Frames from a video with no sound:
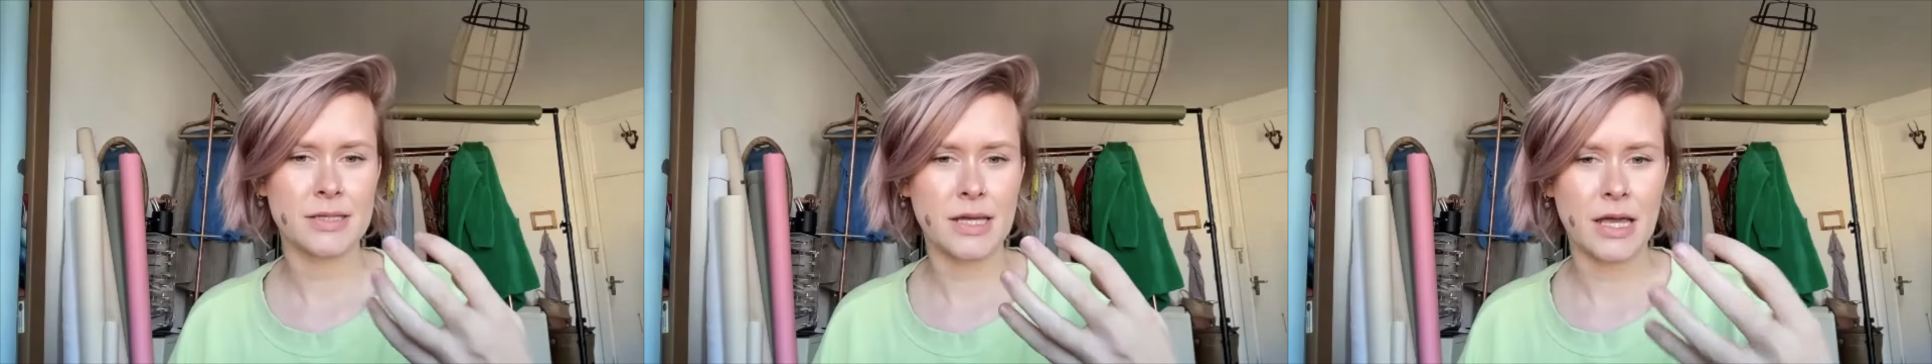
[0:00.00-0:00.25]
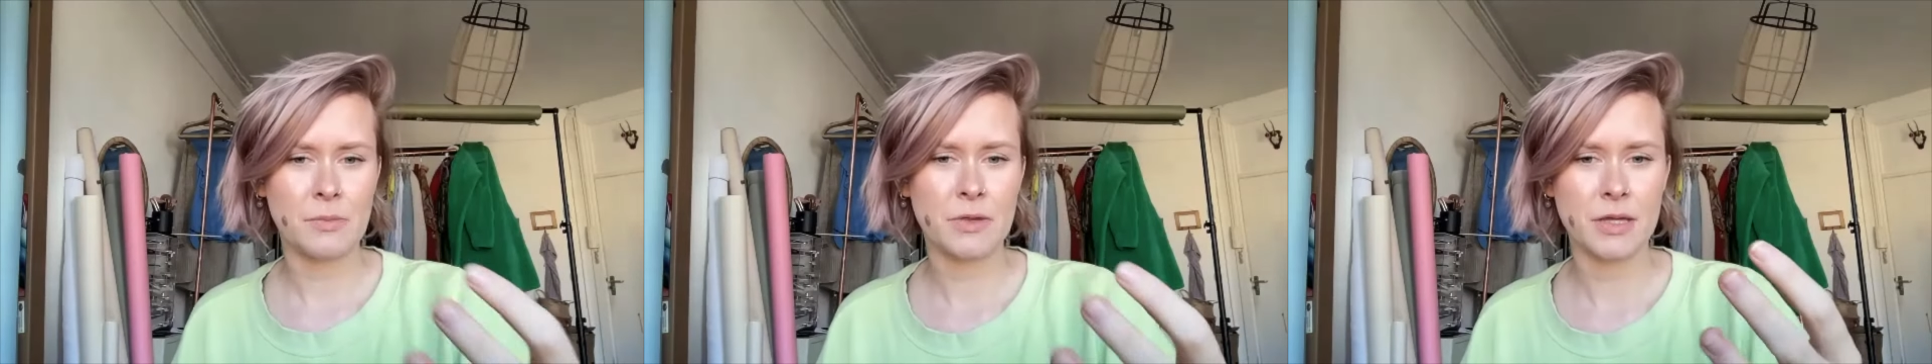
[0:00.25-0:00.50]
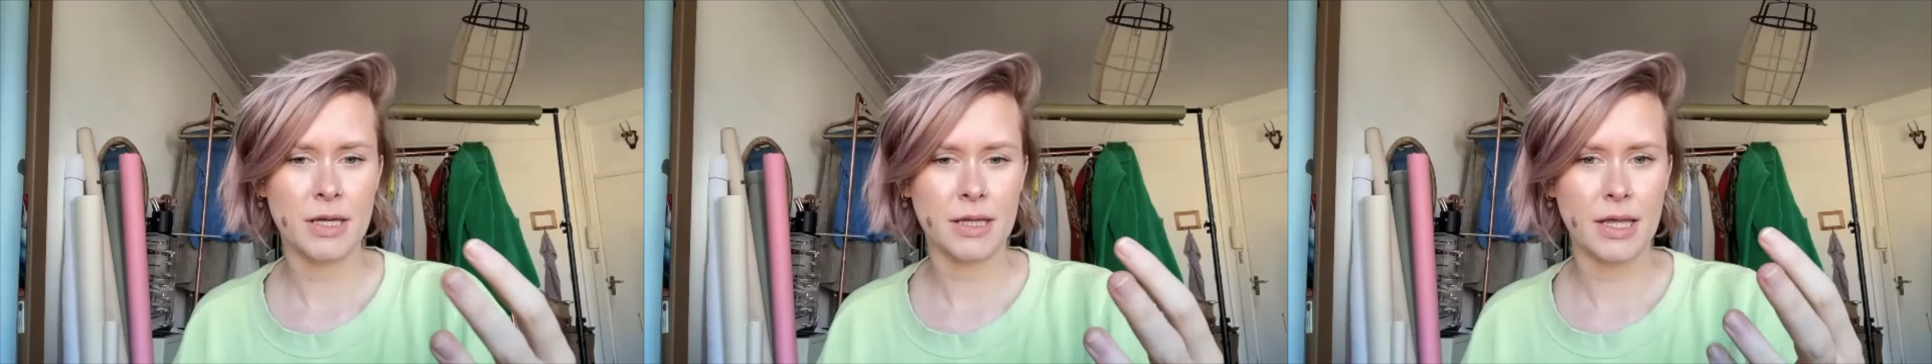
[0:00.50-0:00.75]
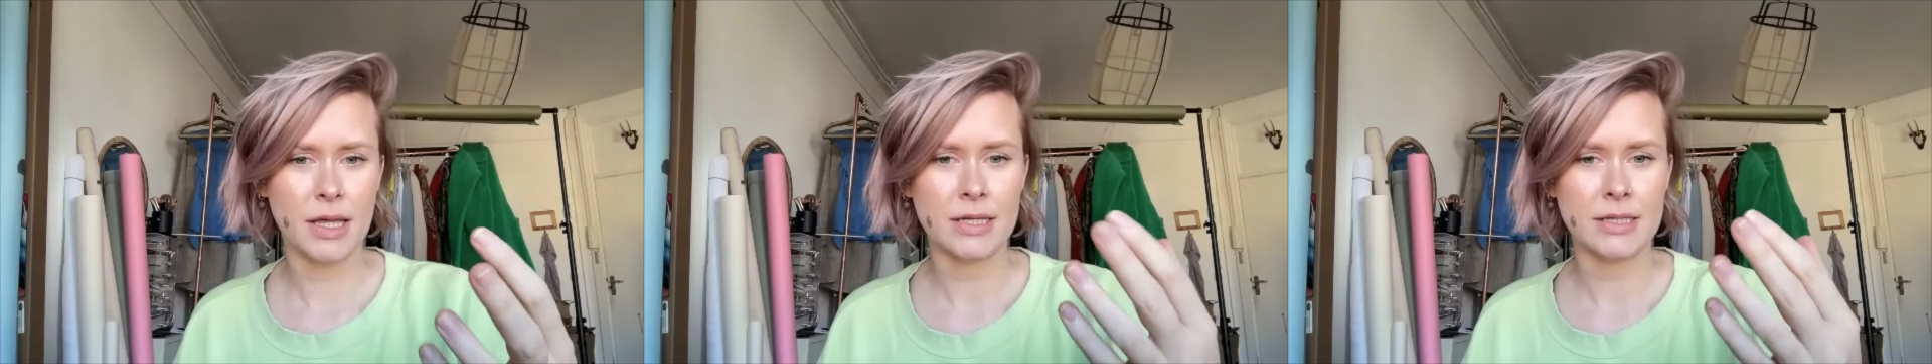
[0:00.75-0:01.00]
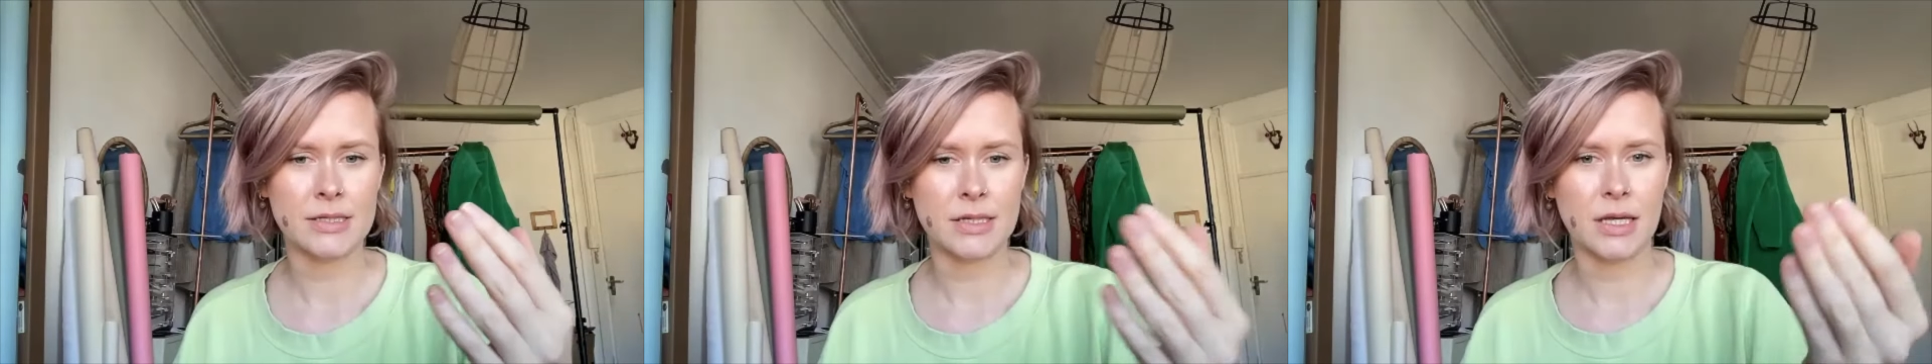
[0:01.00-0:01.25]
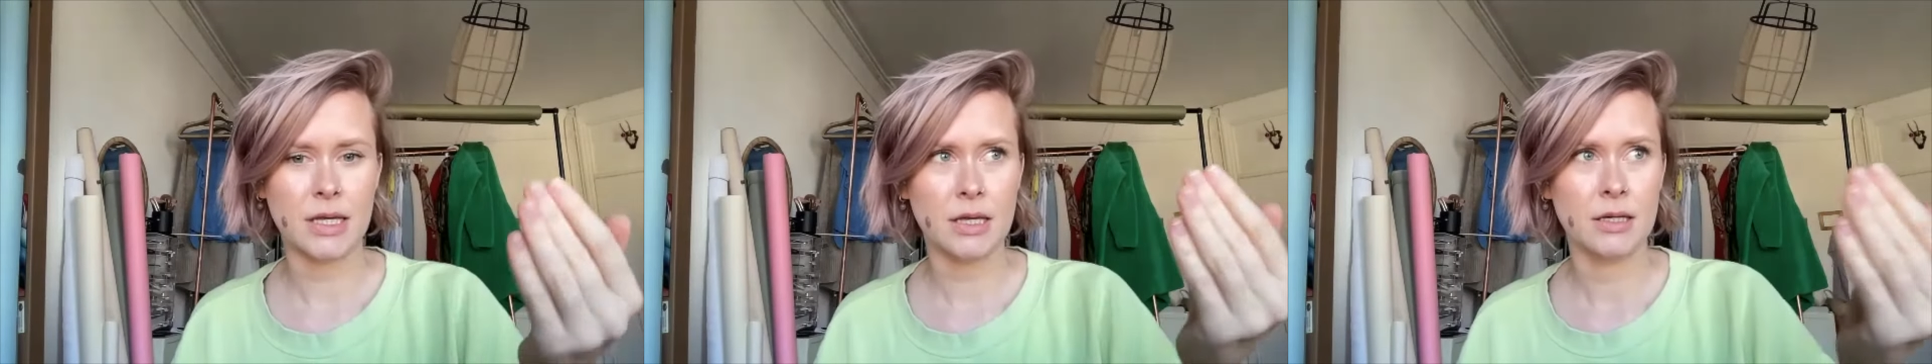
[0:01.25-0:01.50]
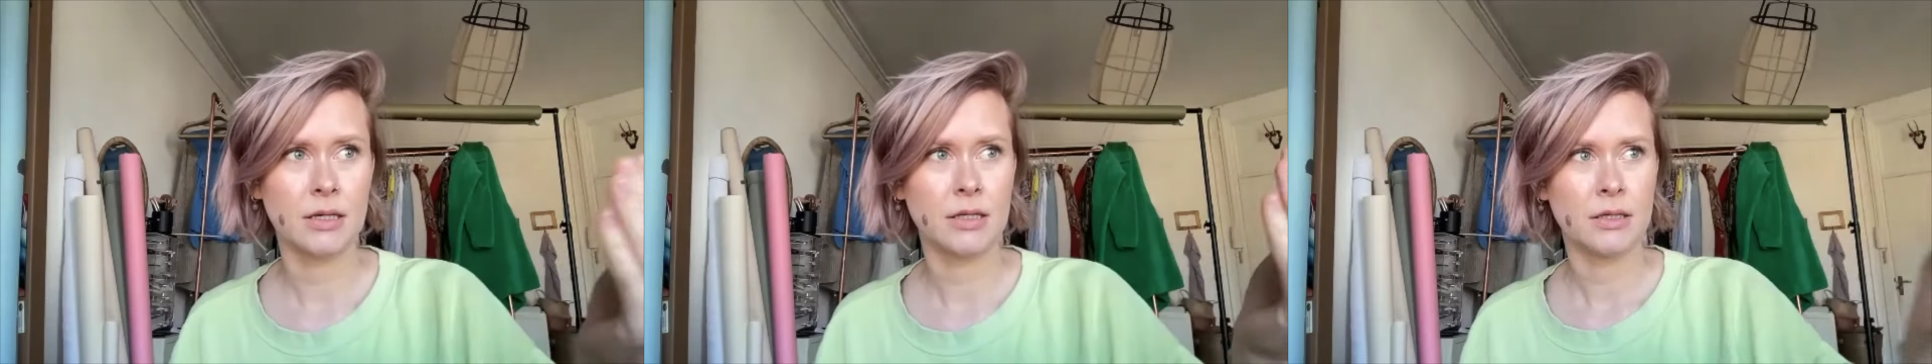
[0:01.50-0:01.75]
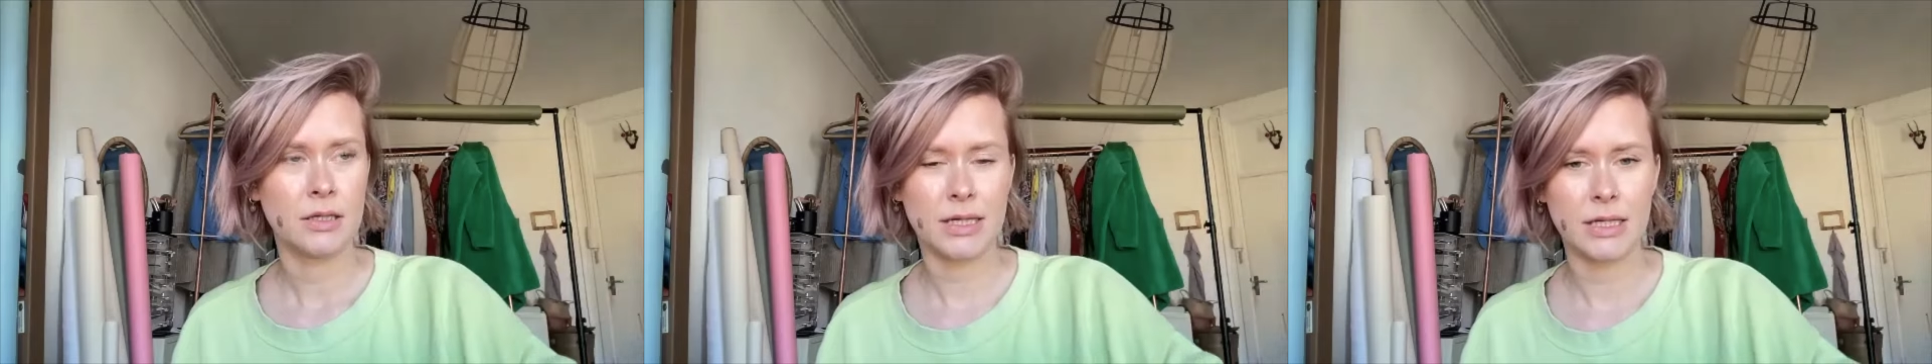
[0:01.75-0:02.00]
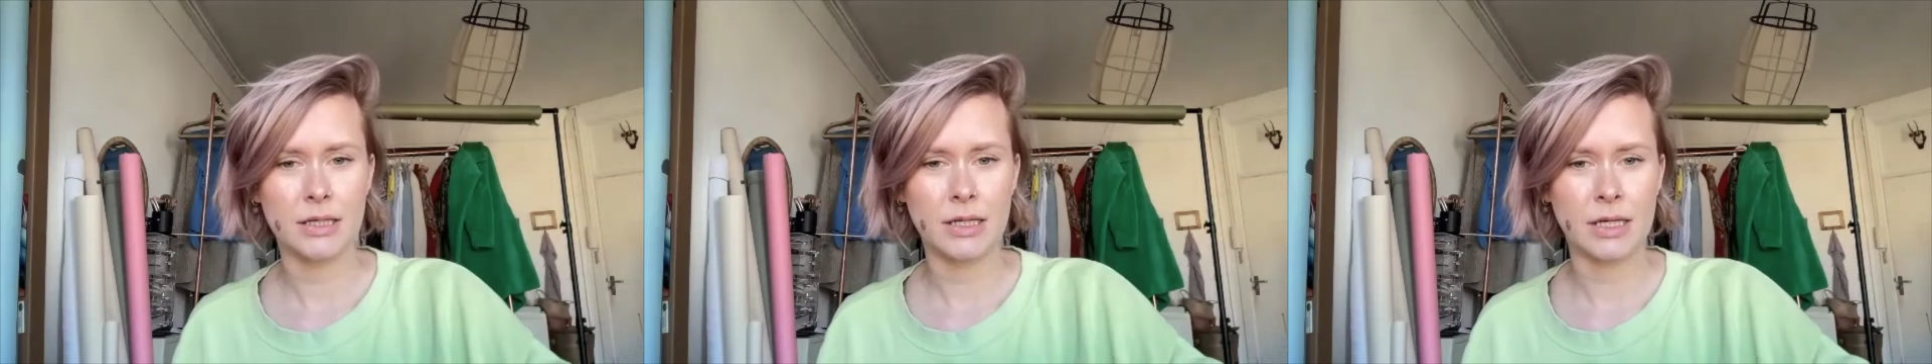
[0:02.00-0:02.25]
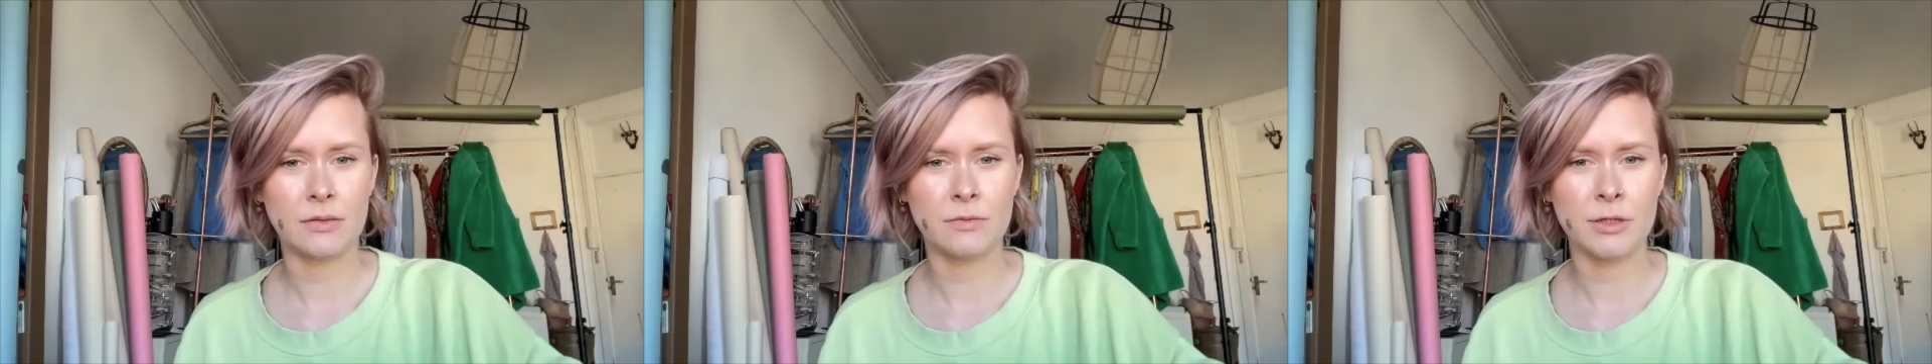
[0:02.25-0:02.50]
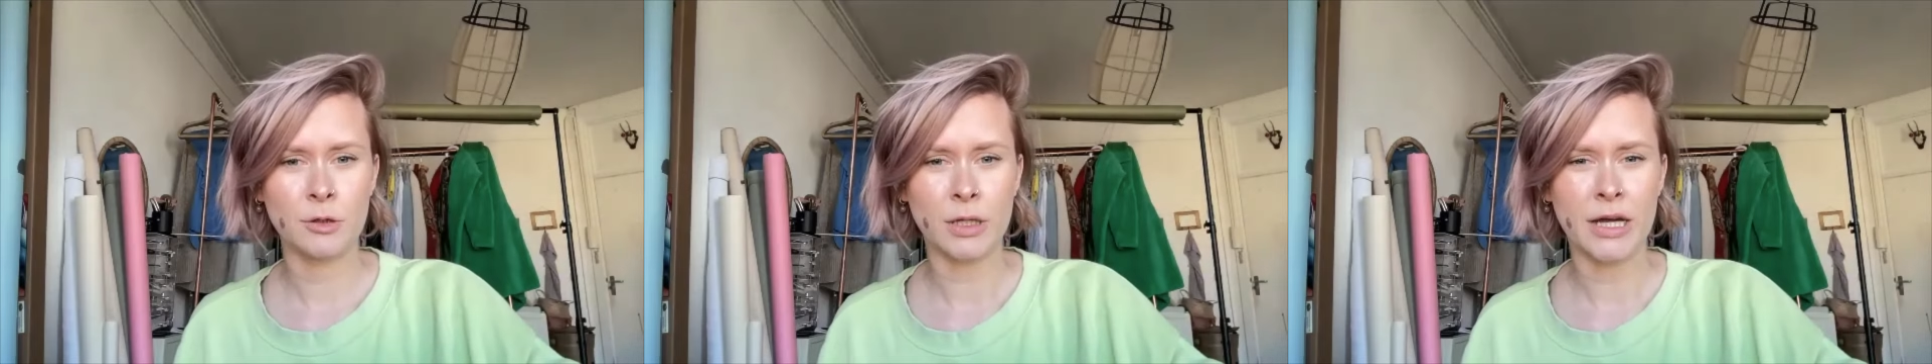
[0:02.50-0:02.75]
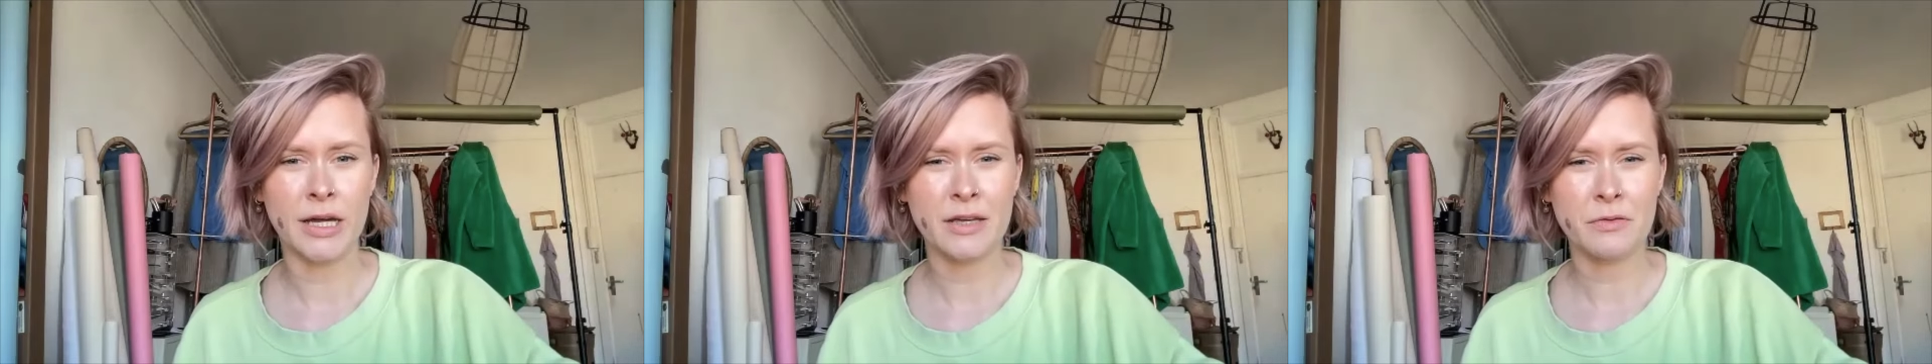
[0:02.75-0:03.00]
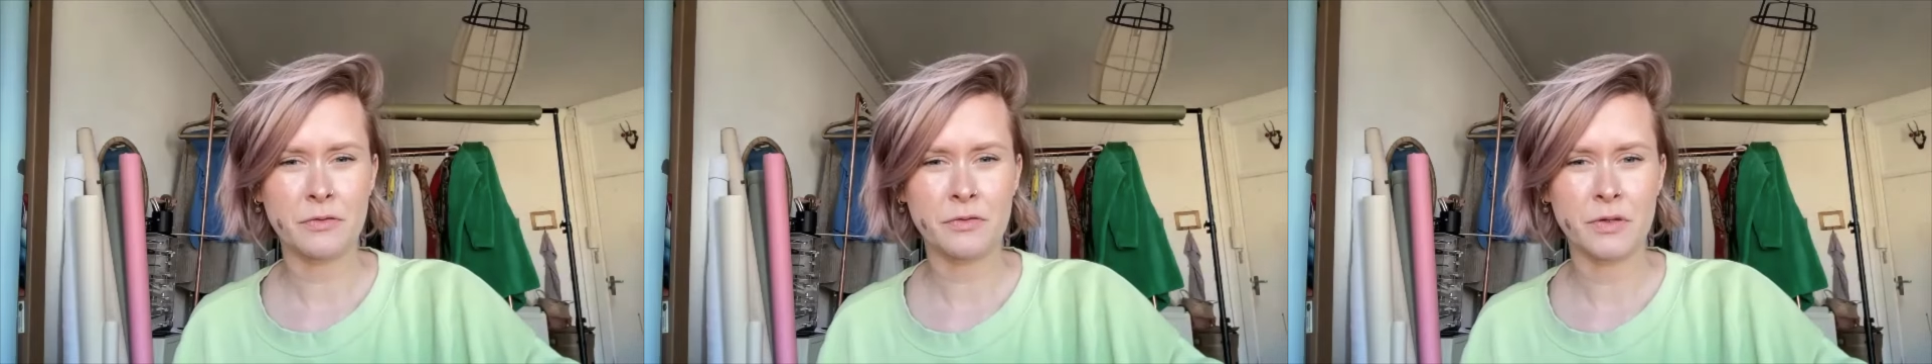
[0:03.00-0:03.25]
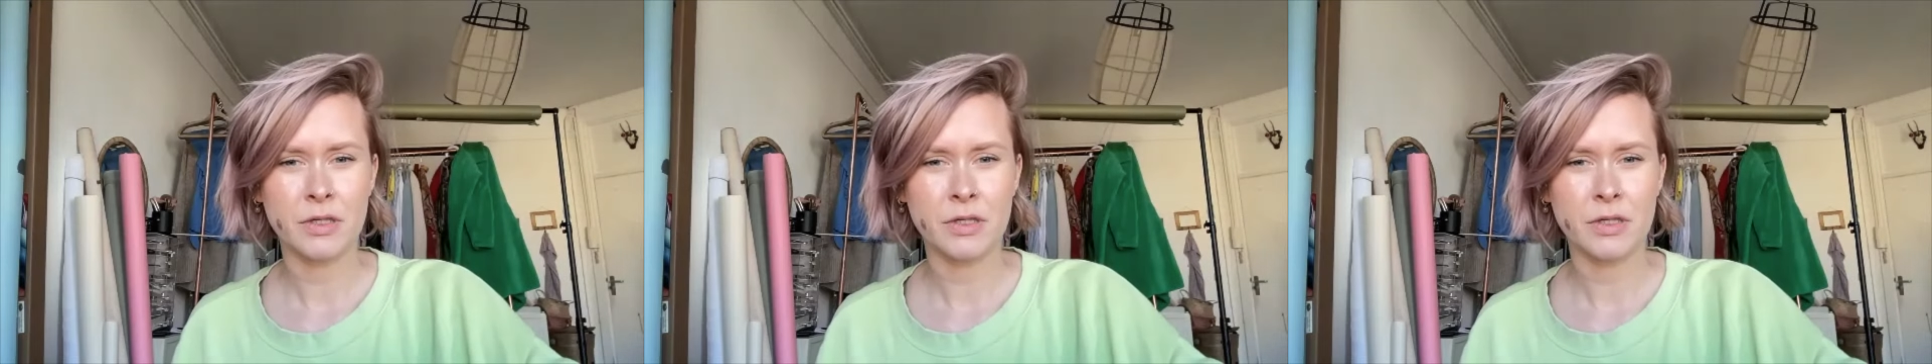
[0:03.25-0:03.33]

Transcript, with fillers: same thing that they see in real life.